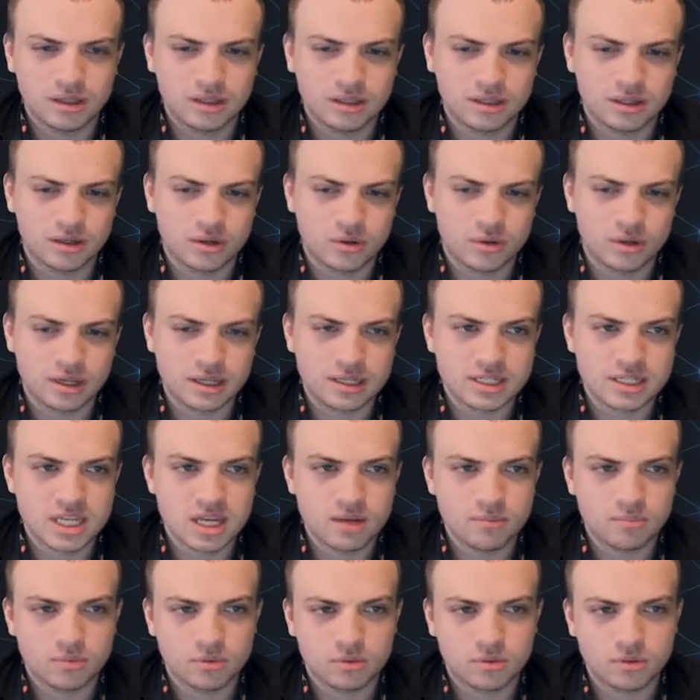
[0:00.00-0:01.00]
An
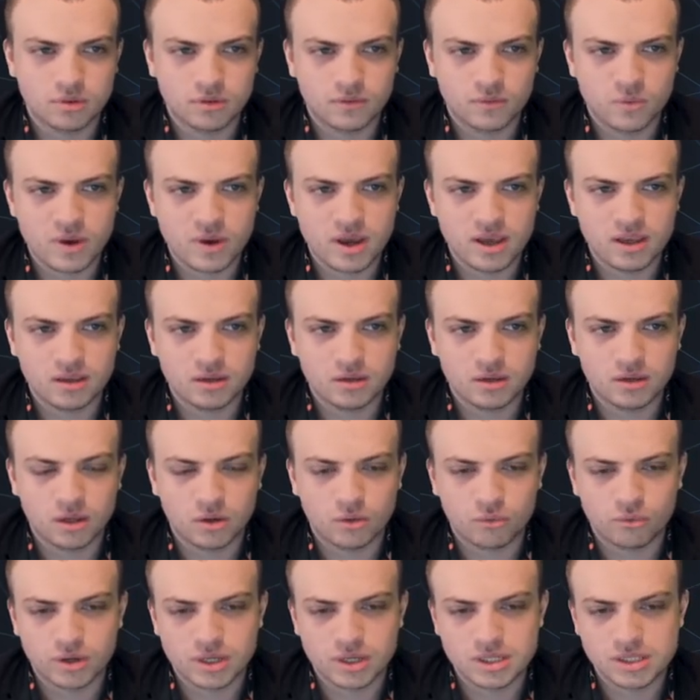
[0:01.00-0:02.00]
example of way,
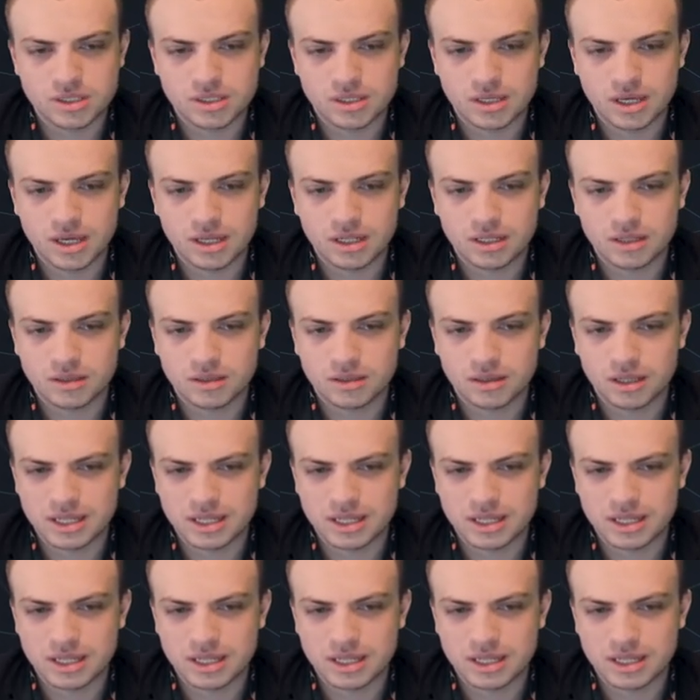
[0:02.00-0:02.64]
rook c8,